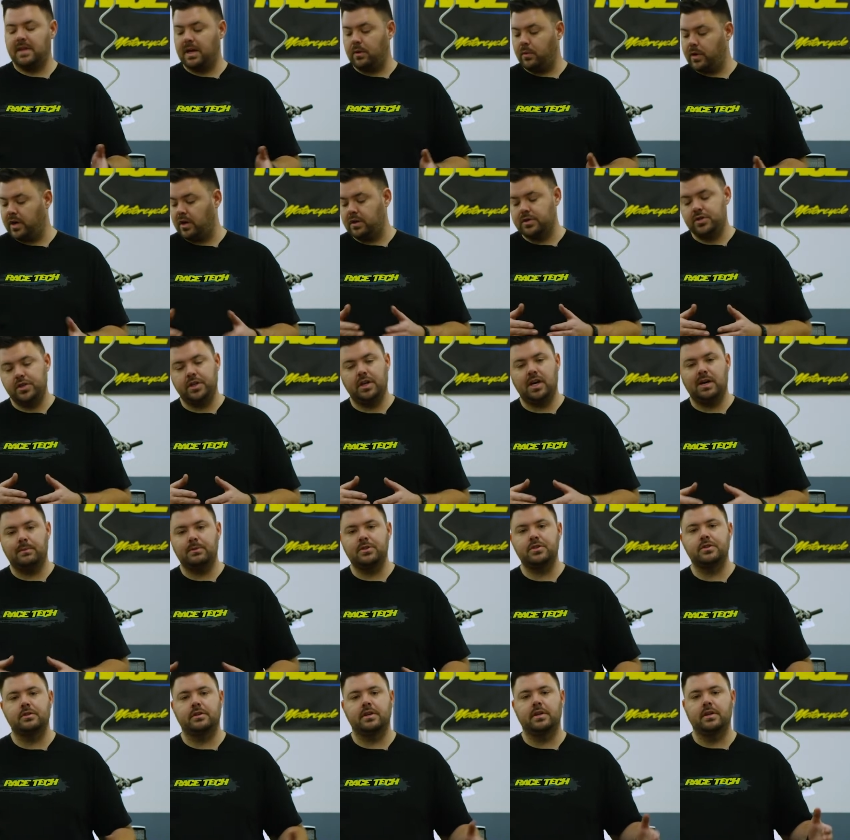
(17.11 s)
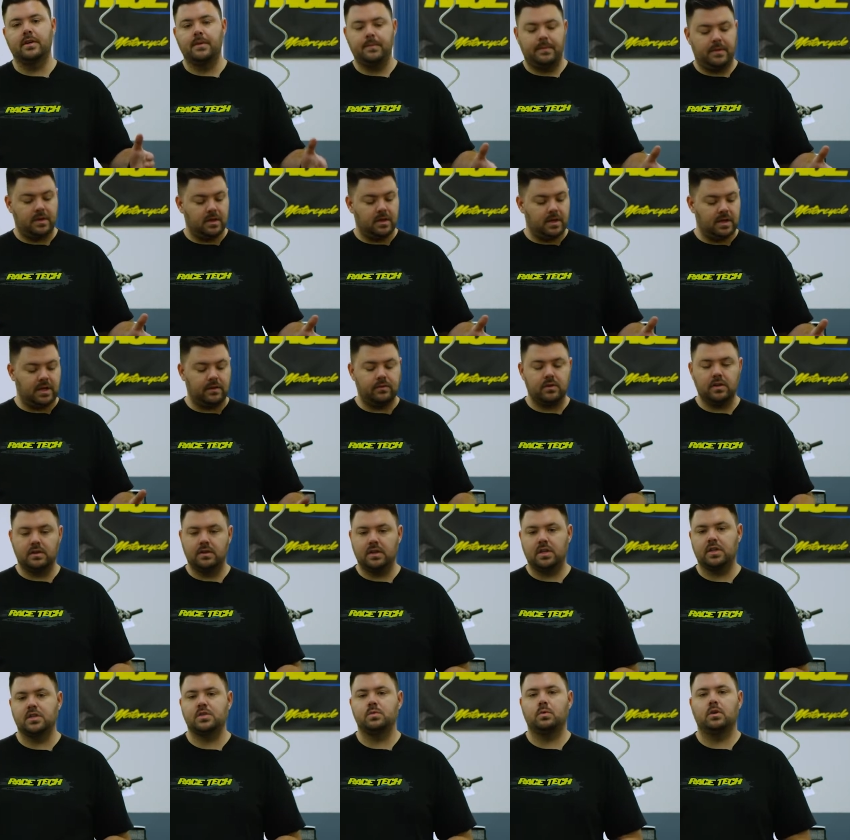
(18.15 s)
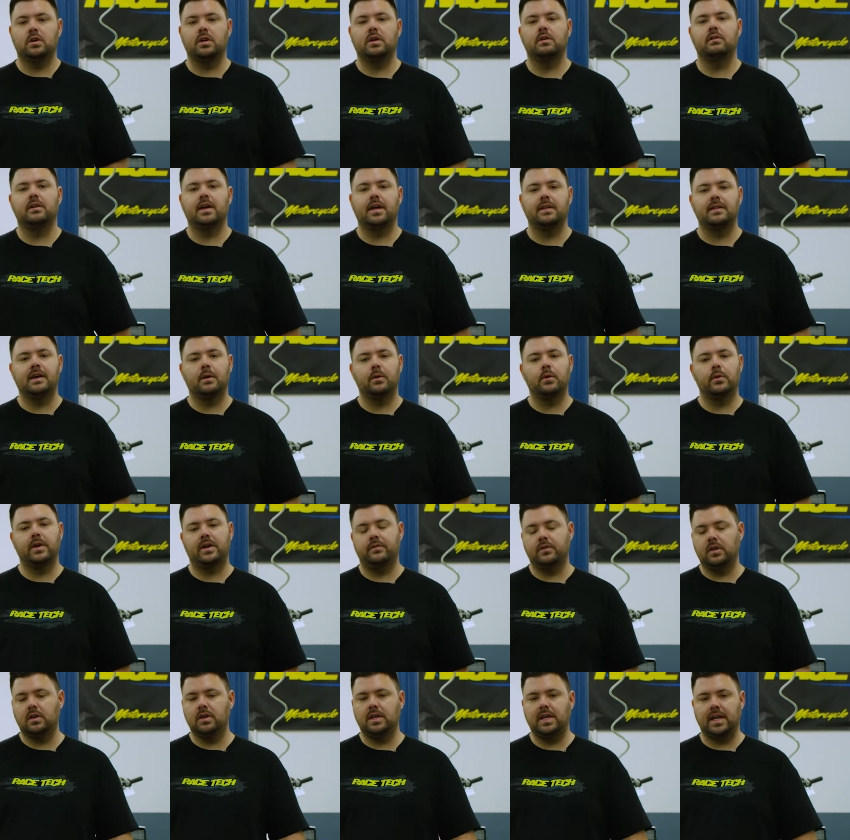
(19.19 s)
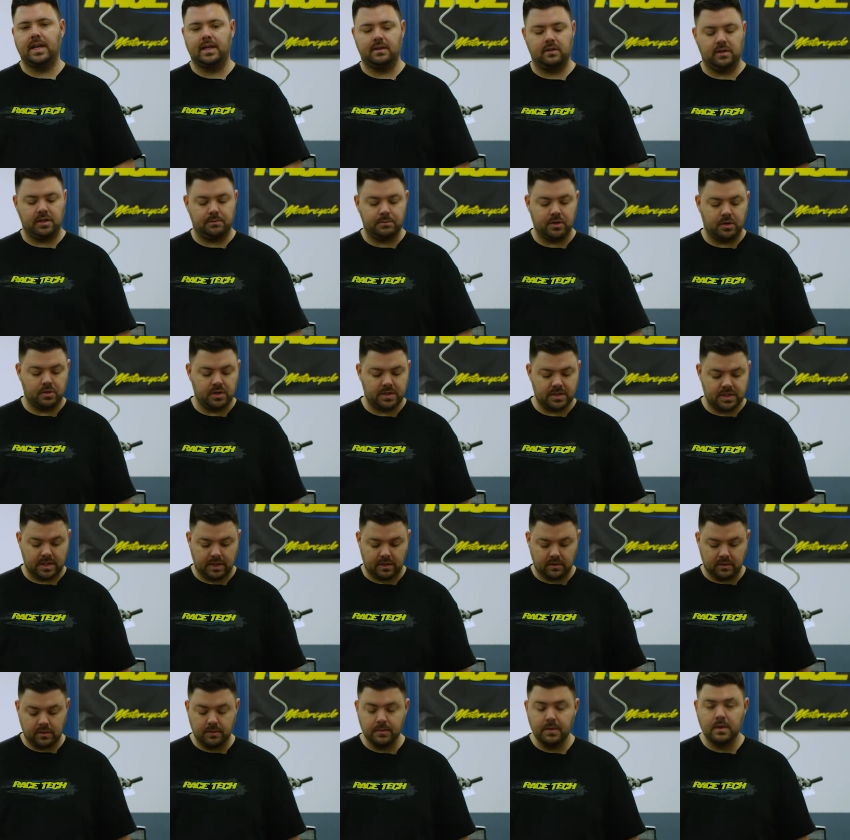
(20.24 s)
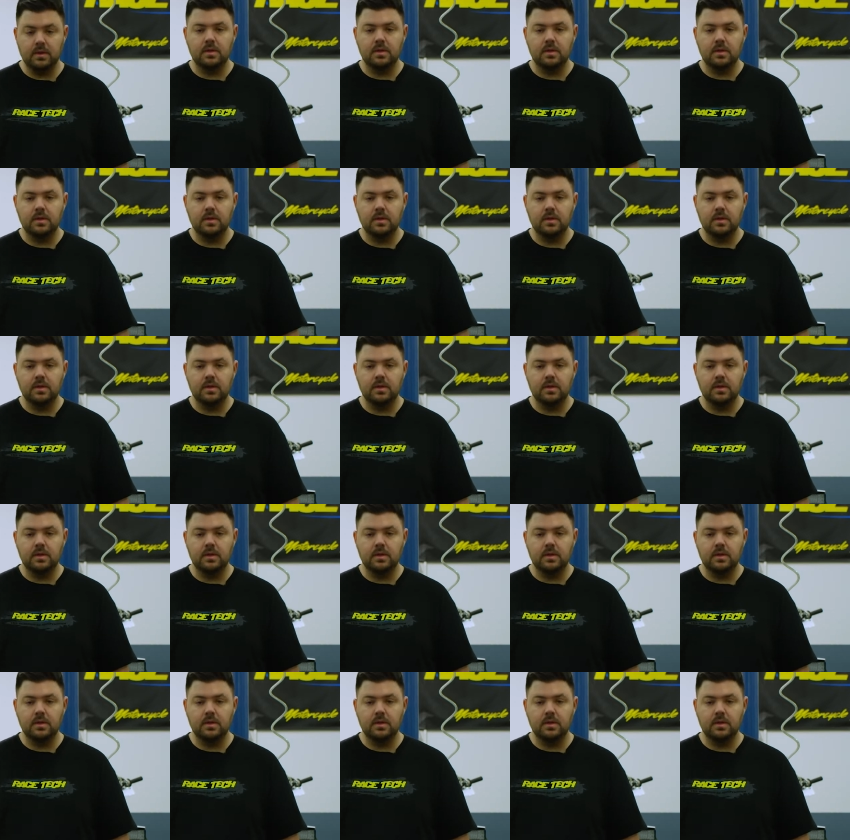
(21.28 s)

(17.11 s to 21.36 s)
That way our geometry and everything is working right. That way we have a good handling motorcycle.